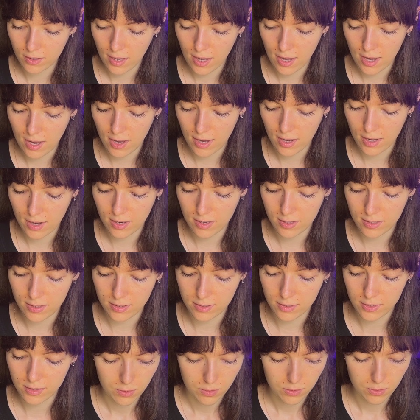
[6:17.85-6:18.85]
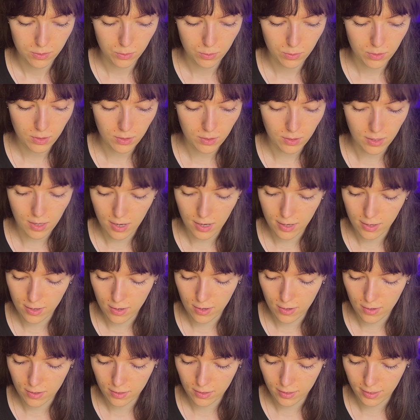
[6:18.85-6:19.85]
and do the line
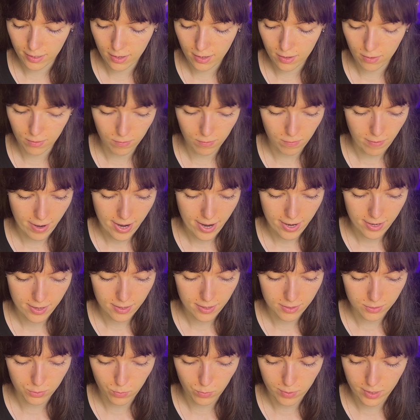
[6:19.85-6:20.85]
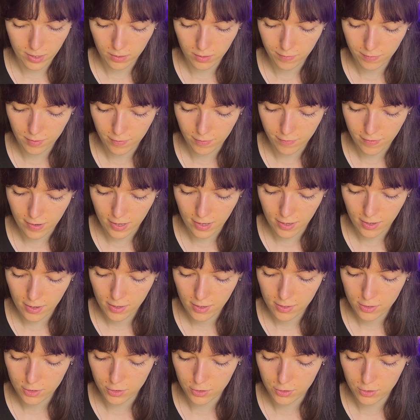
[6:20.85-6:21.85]
art like a red as well of the
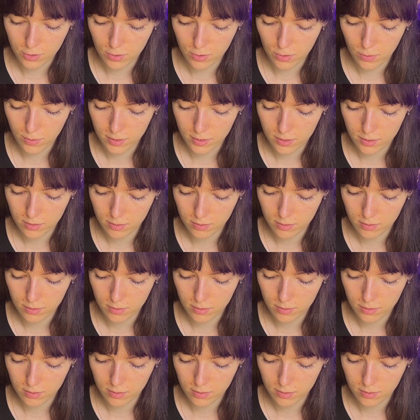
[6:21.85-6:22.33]
fire just so it...